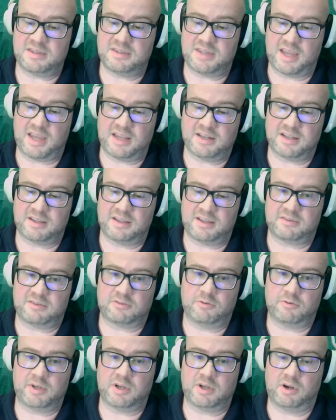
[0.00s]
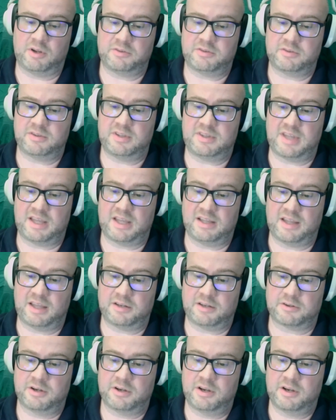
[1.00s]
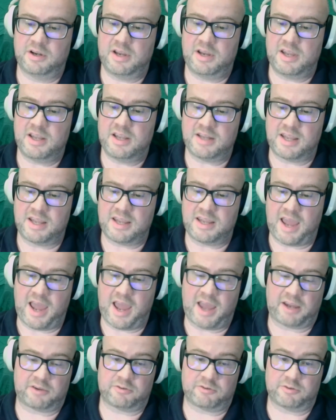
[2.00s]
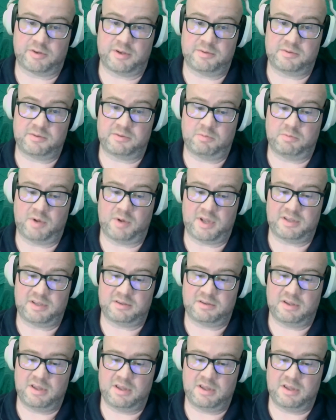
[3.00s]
data is going onto the data layer in a accurate way